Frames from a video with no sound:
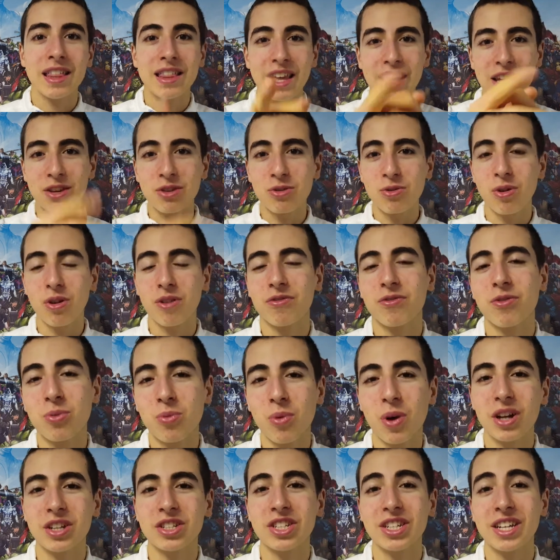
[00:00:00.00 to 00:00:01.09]
Thank you all for
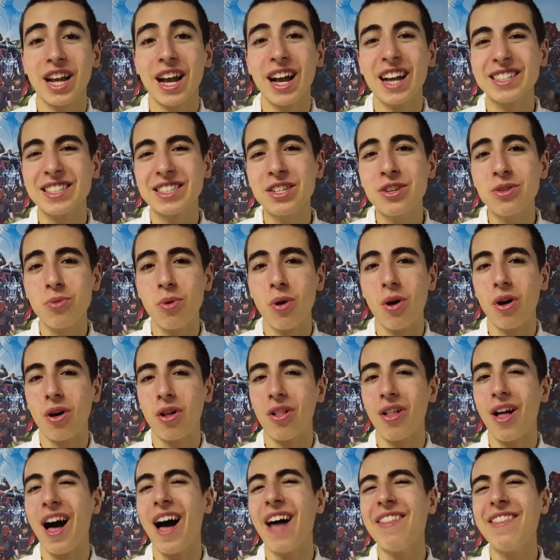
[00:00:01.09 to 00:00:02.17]
watching. I'll see you all
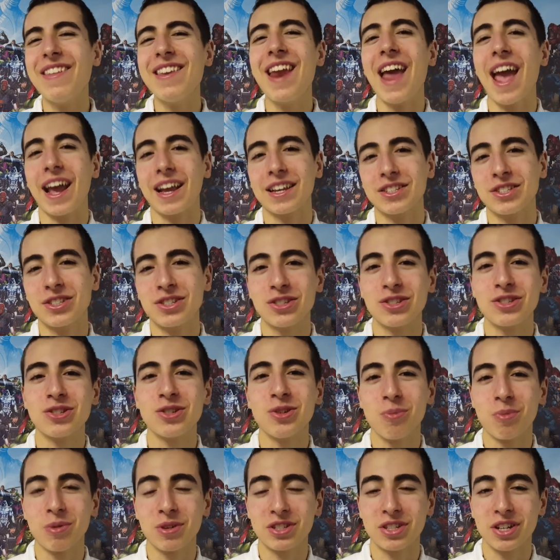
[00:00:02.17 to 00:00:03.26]
on the next
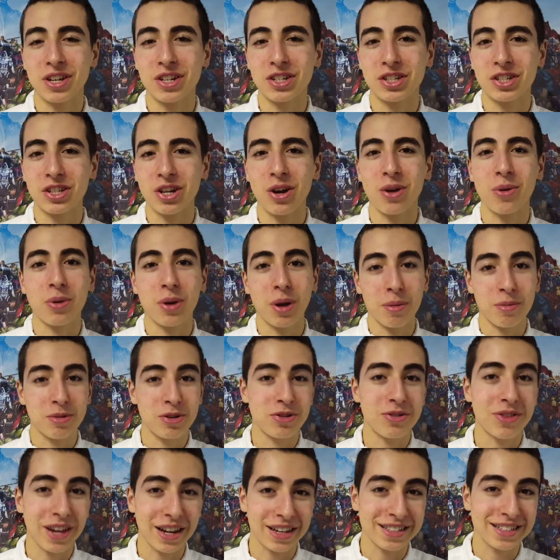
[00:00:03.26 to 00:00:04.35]
Super Sonny Show coming to
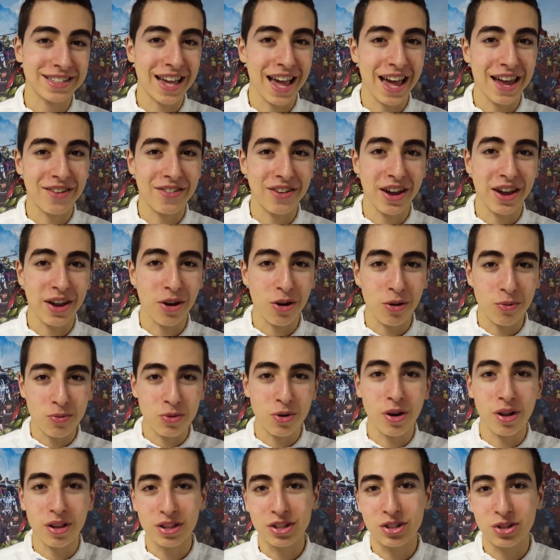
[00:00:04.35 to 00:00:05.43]
you next Saturday. Hope you
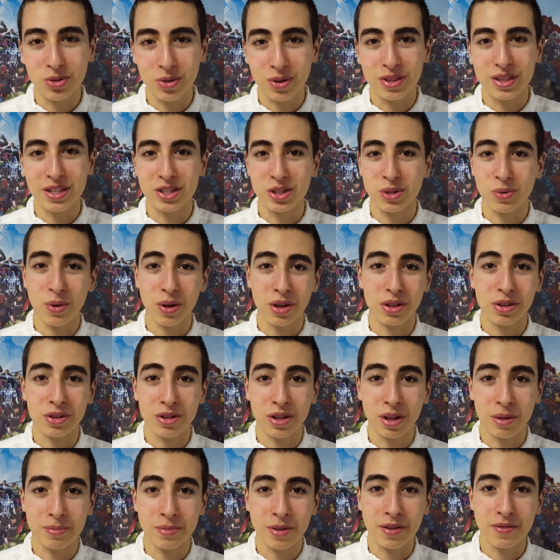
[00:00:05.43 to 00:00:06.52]
all enjoyed this quick
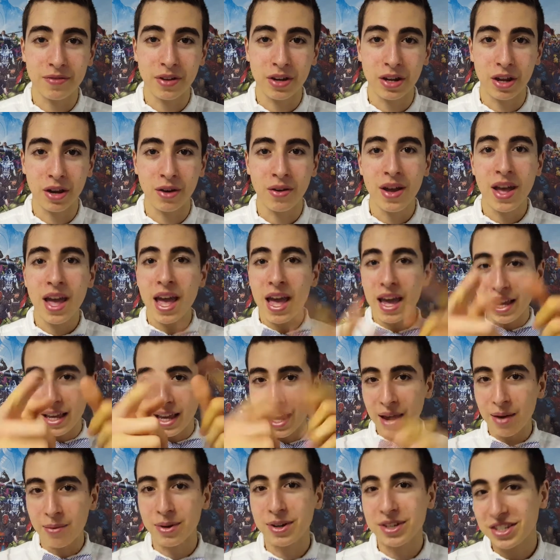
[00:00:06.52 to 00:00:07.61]
little update video.
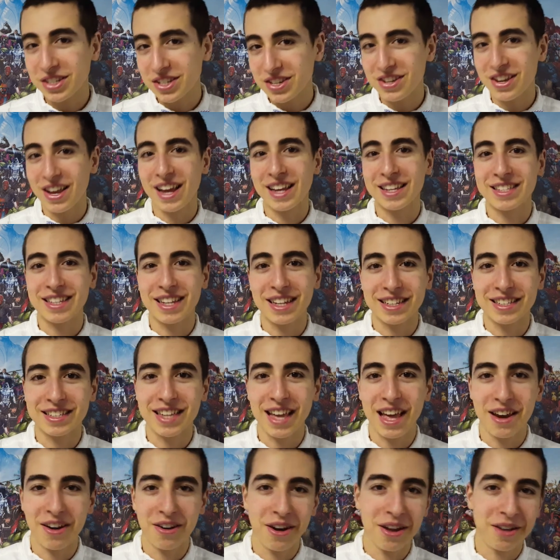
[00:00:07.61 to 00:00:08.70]
Can't wait to see you guys next
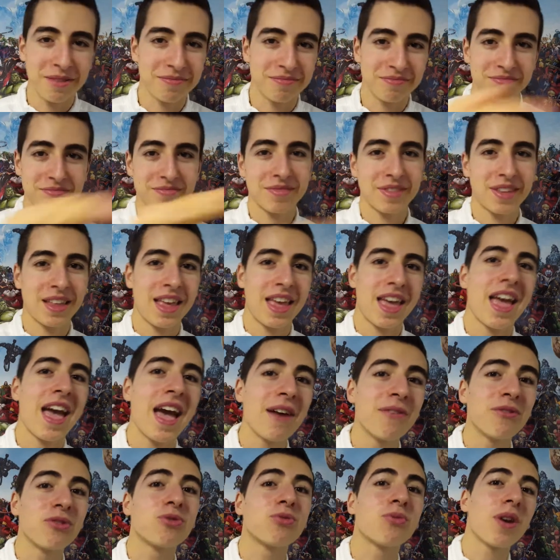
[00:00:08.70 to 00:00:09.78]
Saturday.
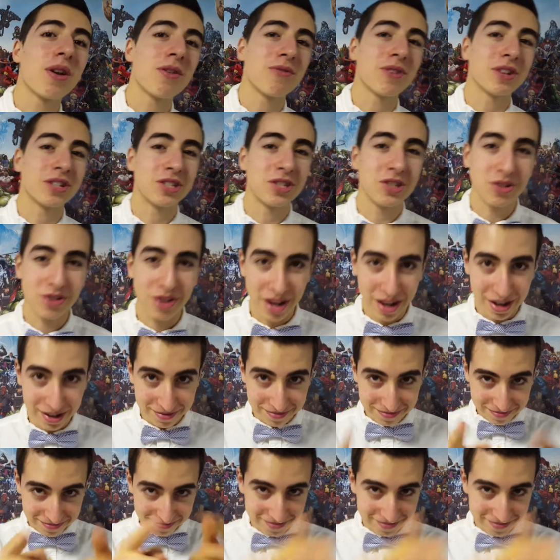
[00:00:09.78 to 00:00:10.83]
Have a great rest of your day.